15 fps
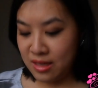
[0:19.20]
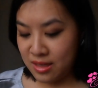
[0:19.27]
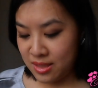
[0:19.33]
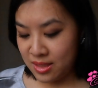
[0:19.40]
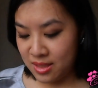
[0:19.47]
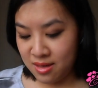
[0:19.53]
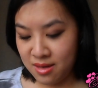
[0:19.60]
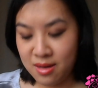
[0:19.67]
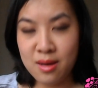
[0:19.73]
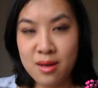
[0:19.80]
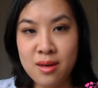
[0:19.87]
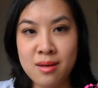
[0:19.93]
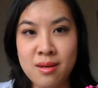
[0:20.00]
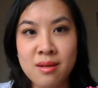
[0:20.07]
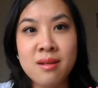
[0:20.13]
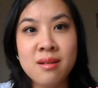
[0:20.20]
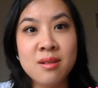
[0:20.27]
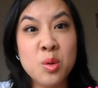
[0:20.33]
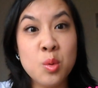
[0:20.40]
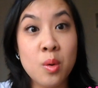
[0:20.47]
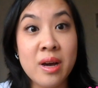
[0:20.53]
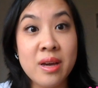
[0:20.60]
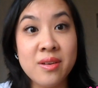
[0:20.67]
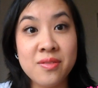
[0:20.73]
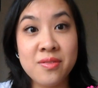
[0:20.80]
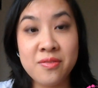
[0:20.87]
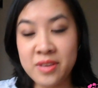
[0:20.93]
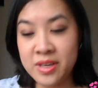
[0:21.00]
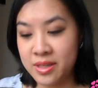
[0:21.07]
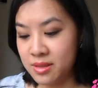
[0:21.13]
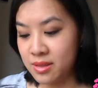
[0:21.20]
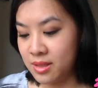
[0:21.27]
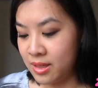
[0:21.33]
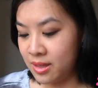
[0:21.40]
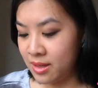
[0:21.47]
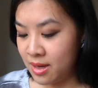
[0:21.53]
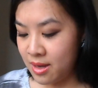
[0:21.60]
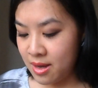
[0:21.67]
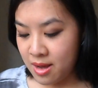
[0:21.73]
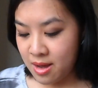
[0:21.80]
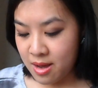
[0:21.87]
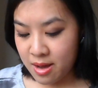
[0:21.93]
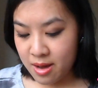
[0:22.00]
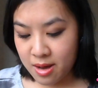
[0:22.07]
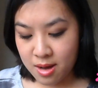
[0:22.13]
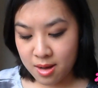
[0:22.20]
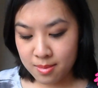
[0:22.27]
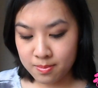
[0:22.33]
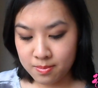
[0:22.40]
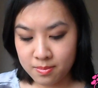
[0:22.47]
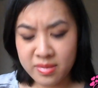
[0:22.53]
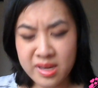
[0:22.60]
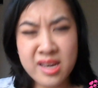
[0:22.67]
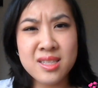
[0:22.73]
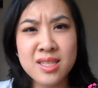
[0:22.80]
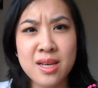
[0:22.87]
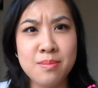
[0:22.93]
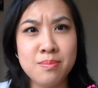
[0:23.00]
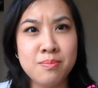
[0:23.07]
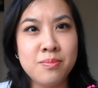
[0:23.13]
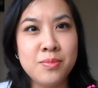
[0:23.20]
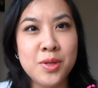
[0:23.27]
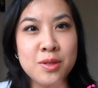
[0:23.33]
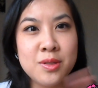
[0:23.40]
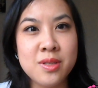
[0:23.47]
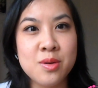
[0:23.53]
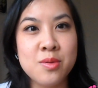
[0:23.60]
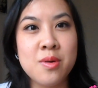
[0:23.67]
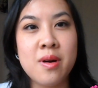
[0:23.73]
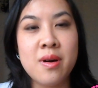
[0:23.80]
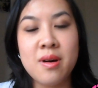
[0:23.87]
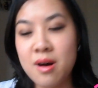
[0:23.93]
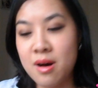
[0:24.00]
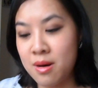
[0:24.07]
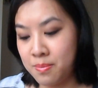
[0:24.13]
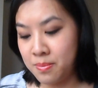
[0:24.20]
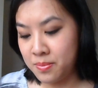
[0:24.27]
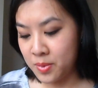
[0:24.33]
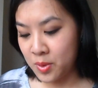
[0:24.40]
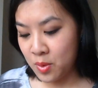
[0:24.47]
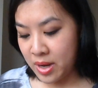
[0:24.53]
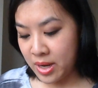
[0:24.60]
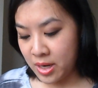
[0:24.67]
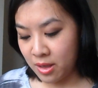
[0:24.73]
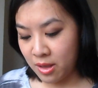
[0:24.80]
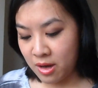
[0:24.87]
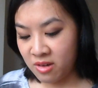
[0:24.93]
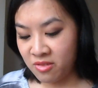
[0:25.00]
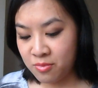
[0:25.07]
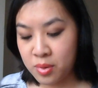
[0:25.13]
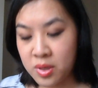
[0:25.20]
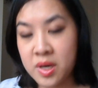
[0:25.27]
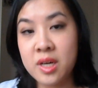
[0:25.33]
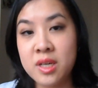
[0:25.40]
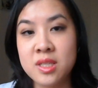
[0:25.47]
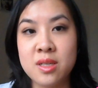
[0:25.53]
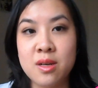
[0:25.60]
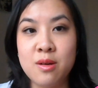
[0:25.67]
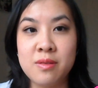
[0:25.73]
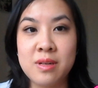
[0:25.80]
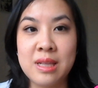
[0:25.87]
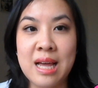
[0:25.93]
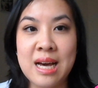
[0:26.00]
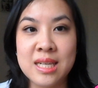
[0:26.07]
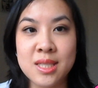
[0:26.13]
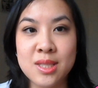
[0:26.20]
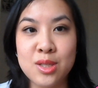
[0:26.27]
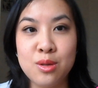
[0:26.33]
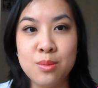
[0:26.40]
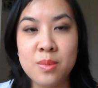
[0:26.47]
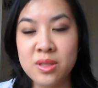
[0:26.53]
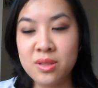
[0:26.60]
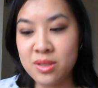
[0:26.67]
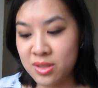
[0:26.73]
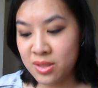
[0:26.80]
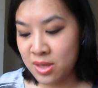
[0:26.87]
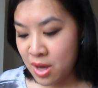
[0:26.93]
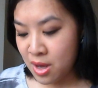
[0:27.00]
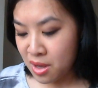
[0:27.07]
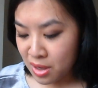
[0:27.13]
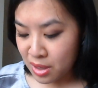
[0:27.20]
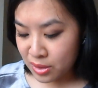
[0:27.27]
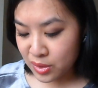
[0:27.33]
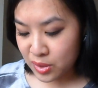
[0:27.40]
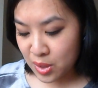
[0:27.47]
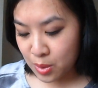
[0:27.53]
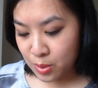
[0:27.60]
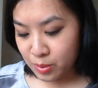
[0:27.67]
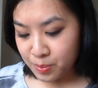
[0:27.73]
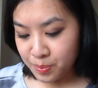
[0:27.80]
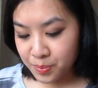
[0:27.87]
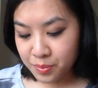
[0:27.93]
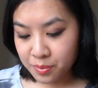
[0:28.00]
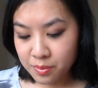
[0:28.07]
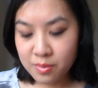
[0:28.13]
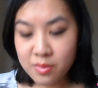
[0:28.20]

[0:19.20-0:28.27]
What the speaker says: it is quite filled because I've used quite a lot of products over the last 2 months. So